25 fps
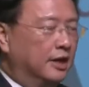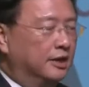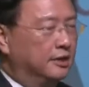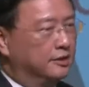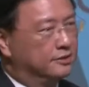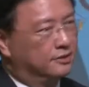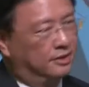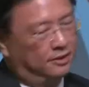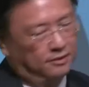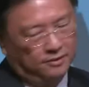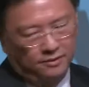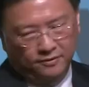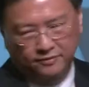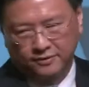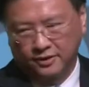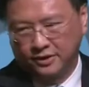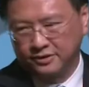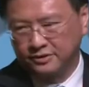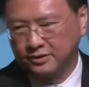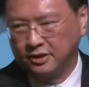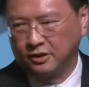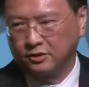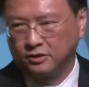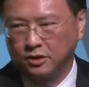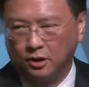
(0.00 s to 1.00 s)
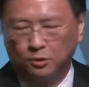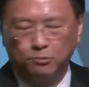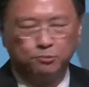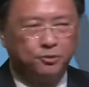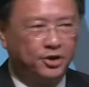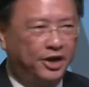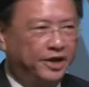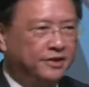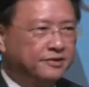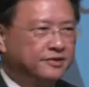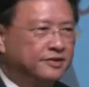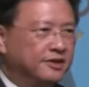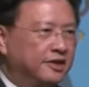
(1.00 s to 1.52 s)
It's of course not
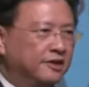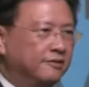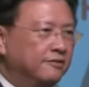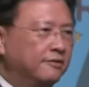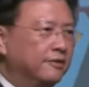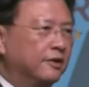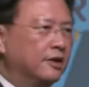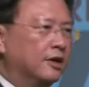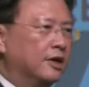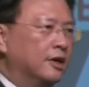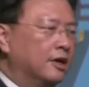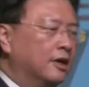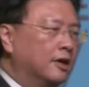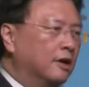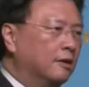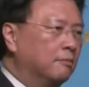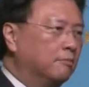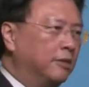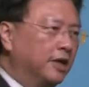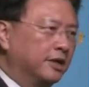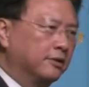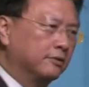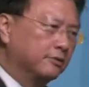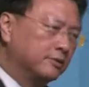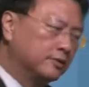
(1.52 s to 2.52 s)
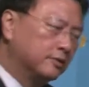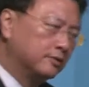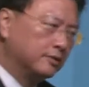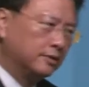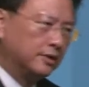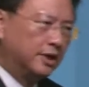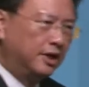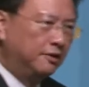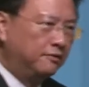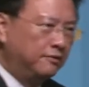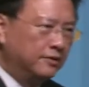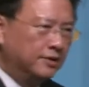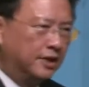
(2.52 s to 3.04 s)
comprehensive, but also to
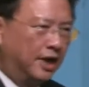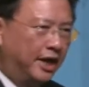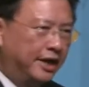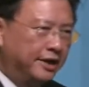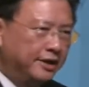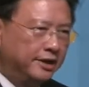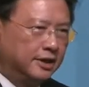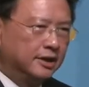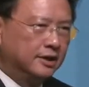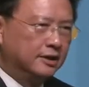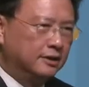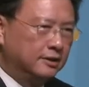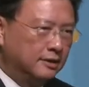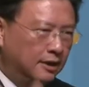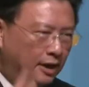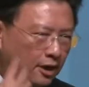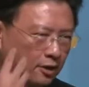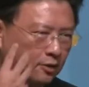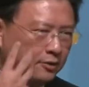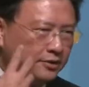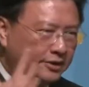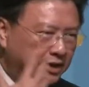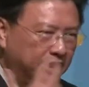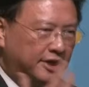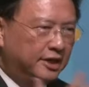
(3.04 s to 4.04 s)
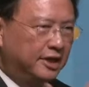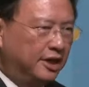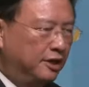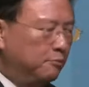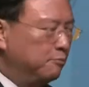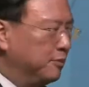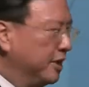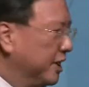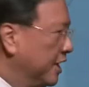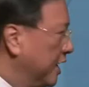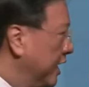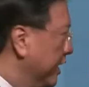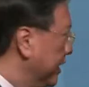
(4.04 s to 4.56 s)
give you the idea, our thinking
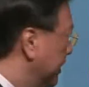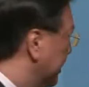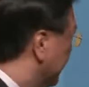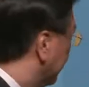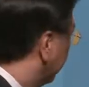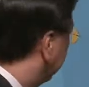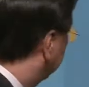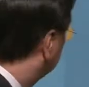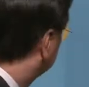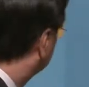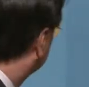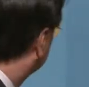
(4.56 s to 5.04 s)
behind this.